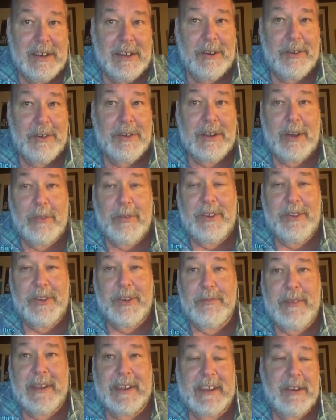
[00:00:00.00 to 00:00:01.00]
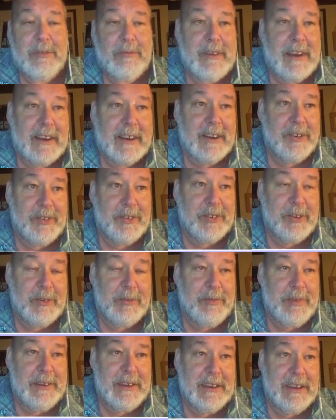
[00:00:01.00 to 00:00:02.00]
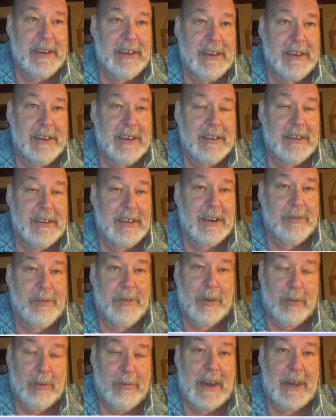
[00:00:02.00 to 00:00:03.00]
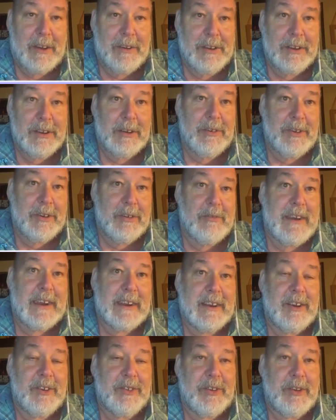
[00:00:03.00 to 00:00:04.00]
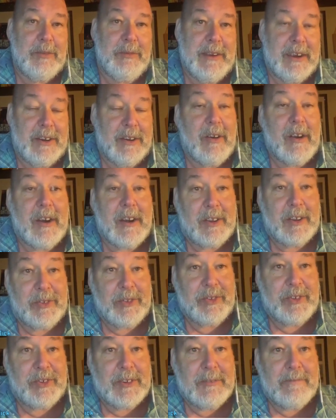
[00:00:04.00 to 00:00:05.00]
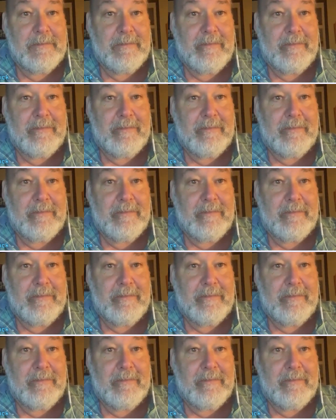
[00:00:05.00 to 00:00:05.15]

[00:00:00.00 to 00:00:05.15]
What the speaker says: You don't go into making records to be a role model. You go into records to be an artist.